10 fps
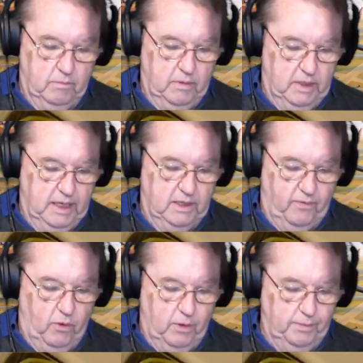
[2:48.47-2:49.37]
these
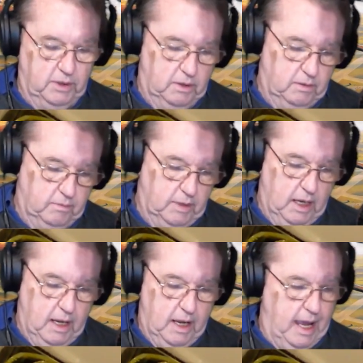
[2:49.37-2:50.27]
forms,
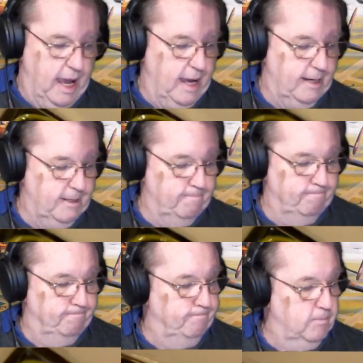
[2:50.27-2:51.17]
and
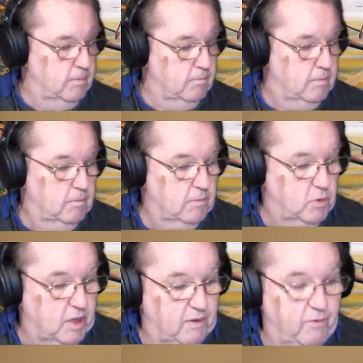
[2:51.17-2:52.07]

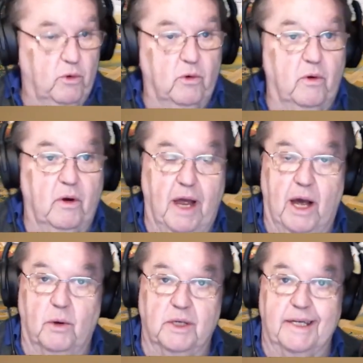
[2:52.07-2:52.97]
24
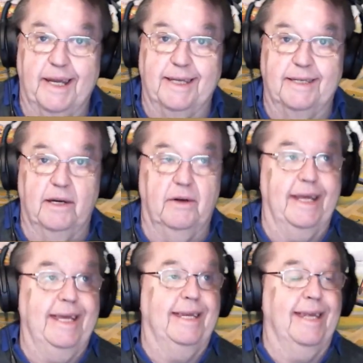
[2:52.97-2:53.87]
hours later
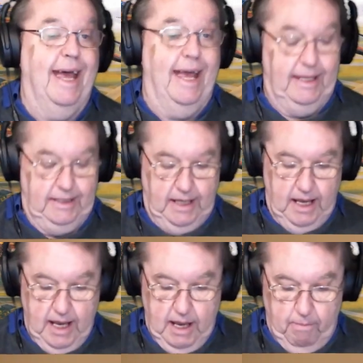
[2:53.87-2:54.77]
it has
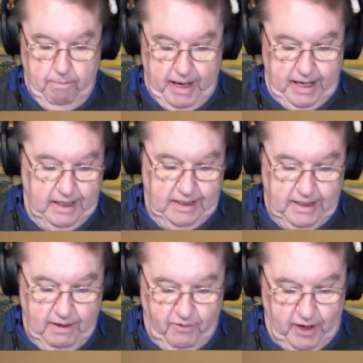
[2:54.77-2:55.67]
been
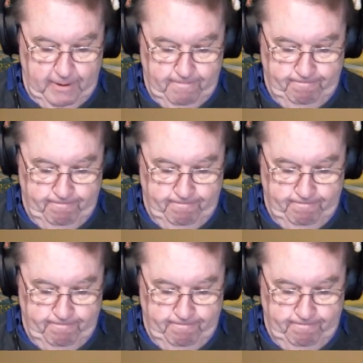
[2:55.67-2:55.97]
stiffened.